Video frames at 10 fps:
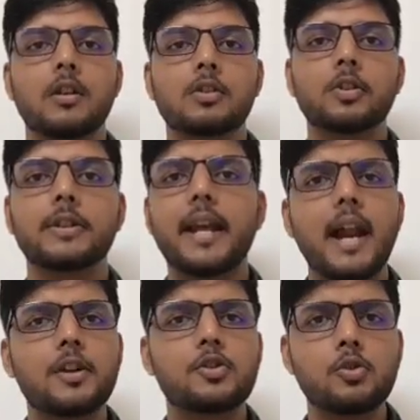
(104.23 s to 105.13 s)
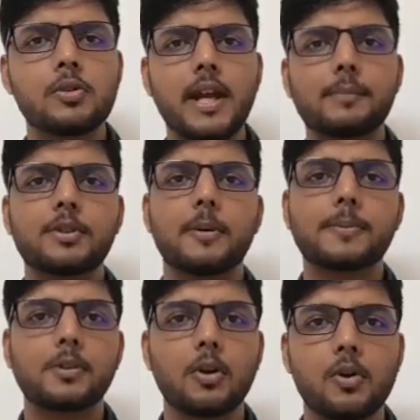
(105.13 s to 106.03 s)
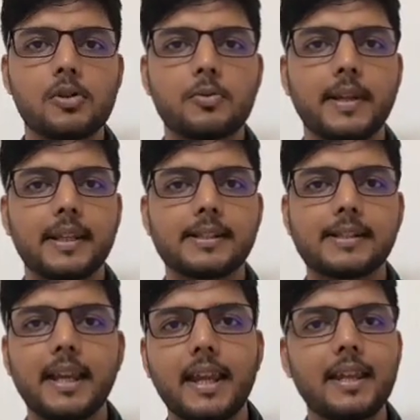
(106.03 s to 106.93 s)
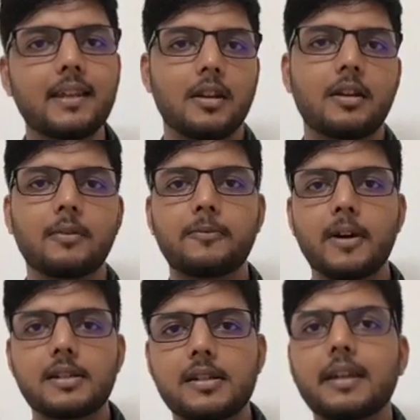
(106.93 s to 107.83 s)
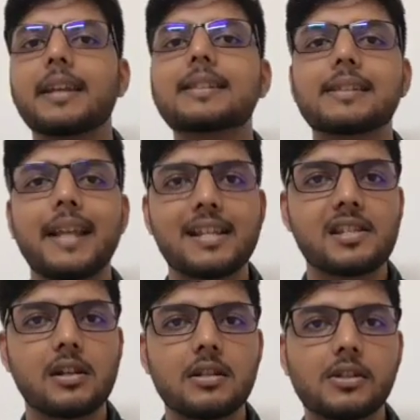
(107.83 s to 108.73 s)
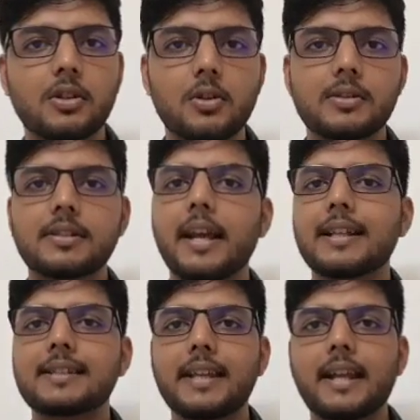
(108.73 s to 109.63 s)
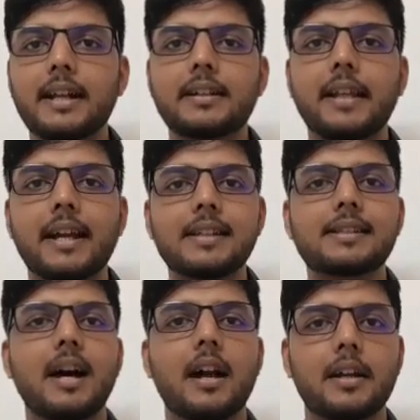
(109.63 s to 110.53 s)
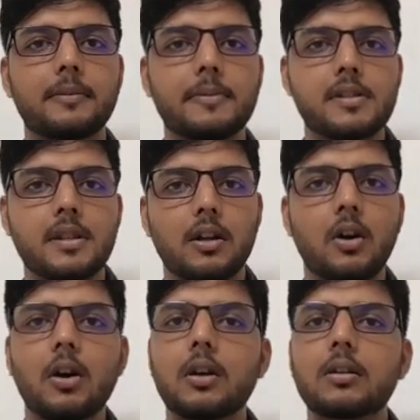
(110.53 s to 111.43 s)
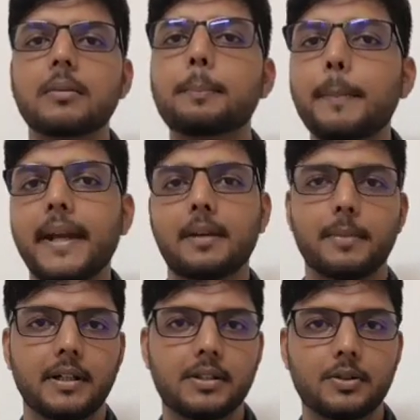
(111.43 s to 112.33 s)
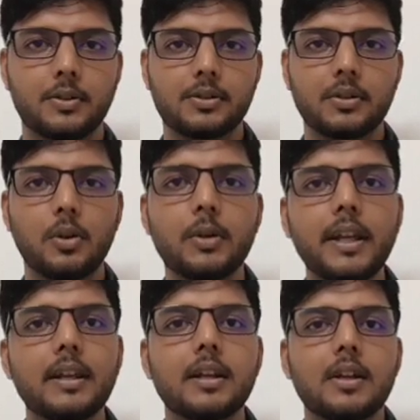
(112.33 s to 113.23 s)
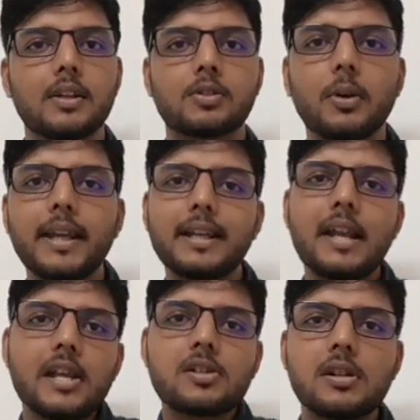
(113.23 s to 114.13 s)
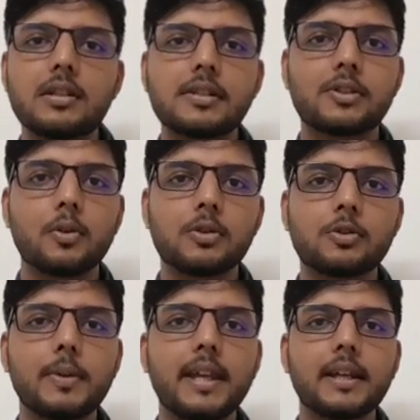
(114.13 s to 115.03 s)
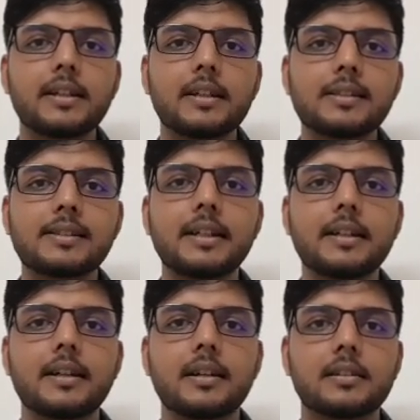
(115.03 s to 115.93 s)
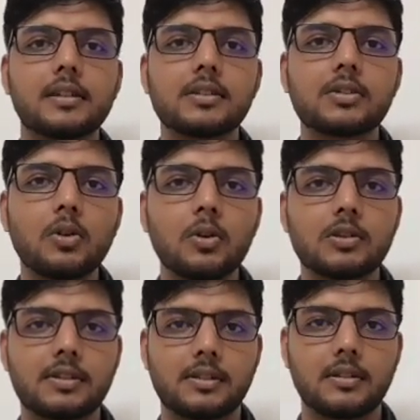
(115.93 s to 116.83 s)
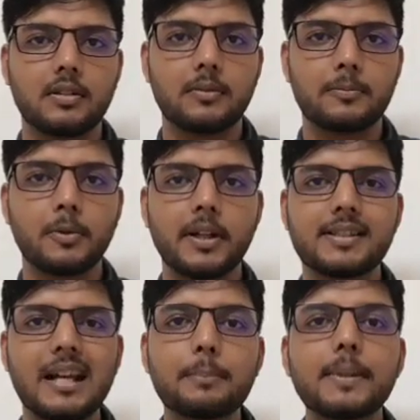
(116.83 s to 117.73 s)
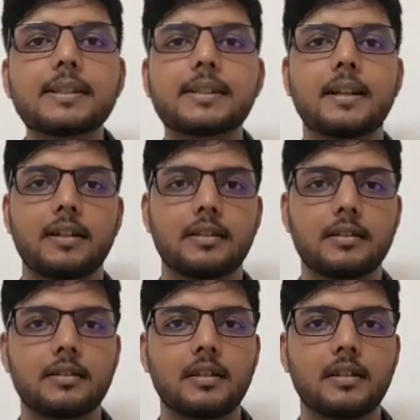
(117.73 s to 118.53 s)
So there are two types of source, we can say. First is natural source and second that is artificial or man-made source. Okay, so in natural source we can consider the source, for example sun.